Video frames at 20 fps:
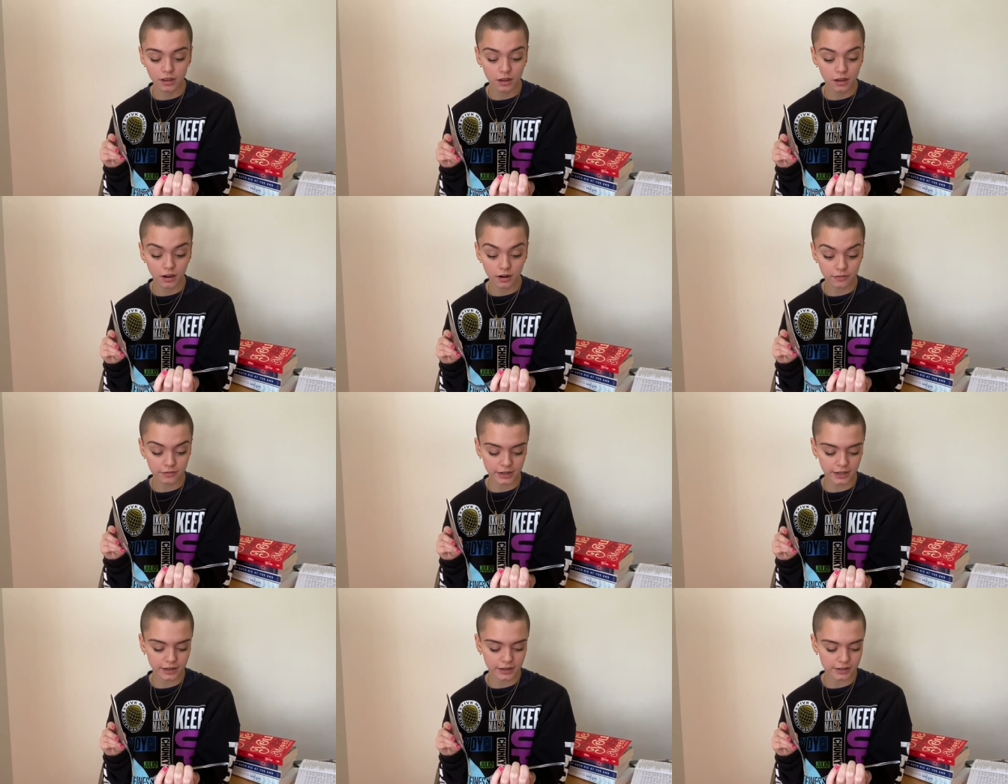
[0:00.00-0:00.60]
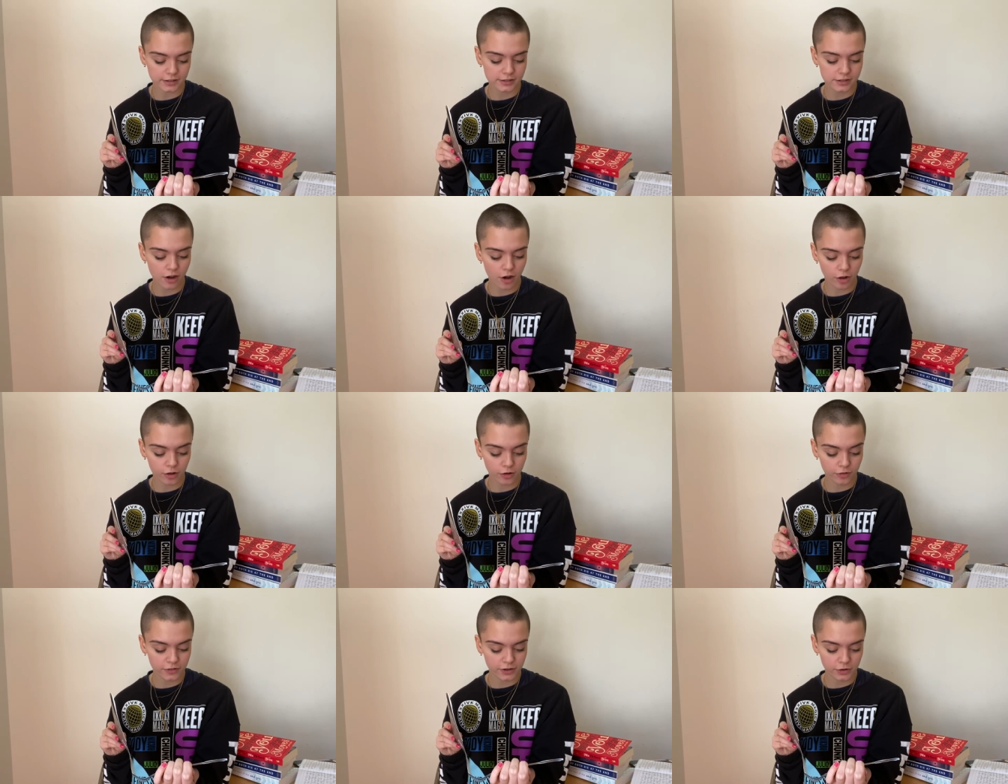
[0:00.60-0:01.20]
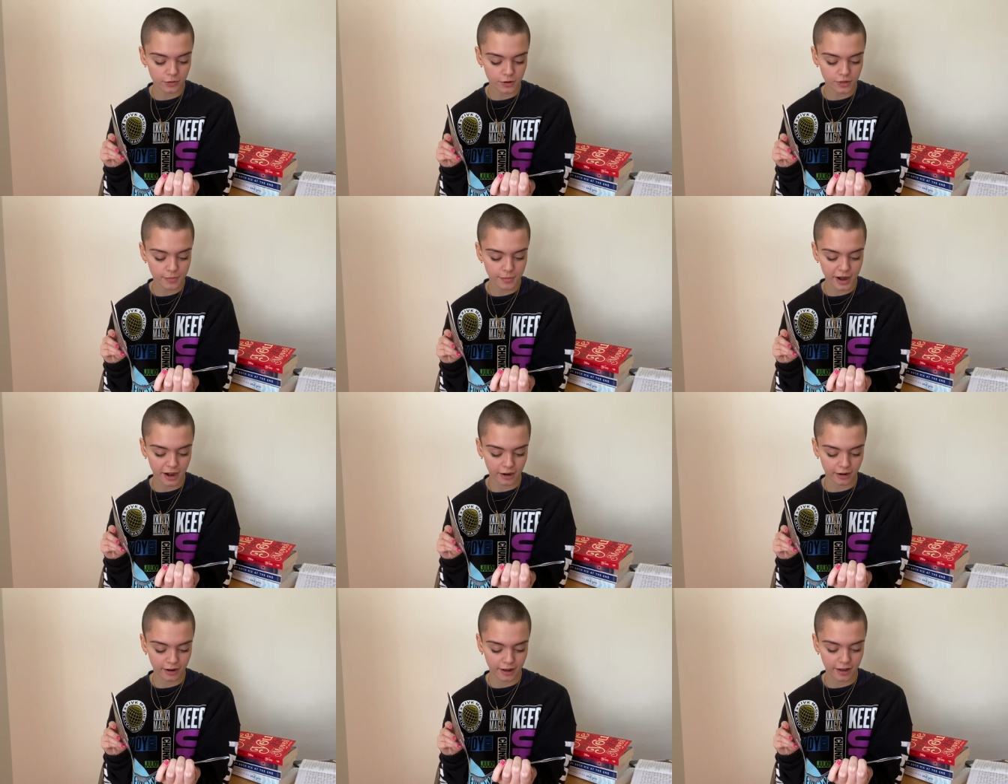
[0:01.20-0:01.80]
arenas all over North
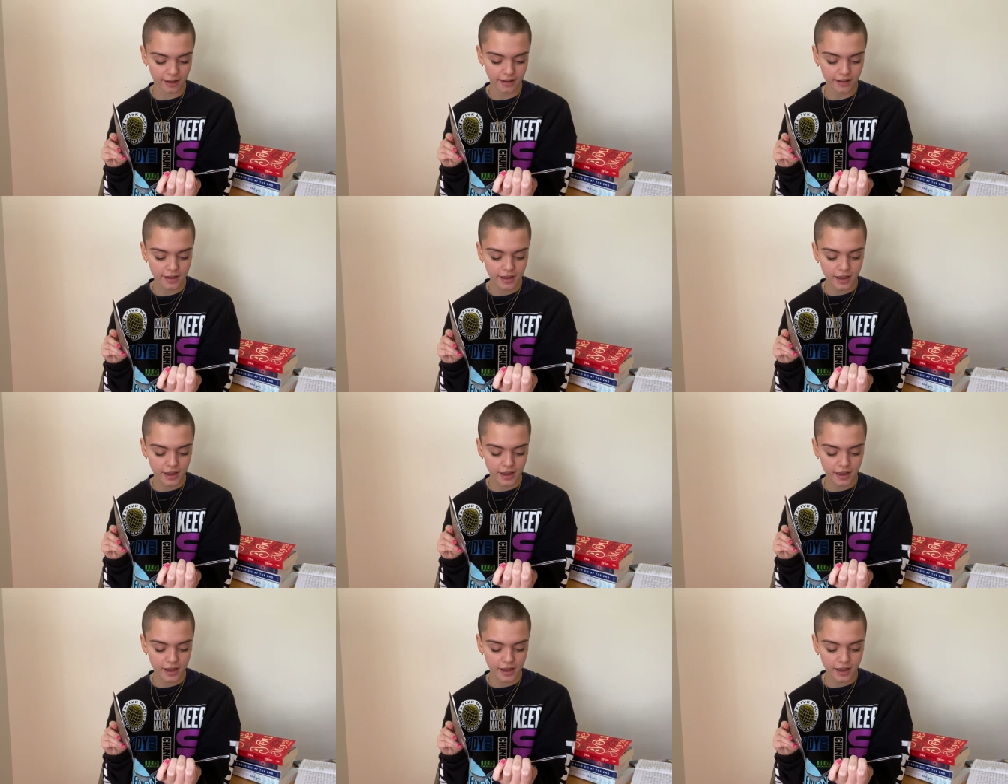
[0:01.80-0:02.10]
America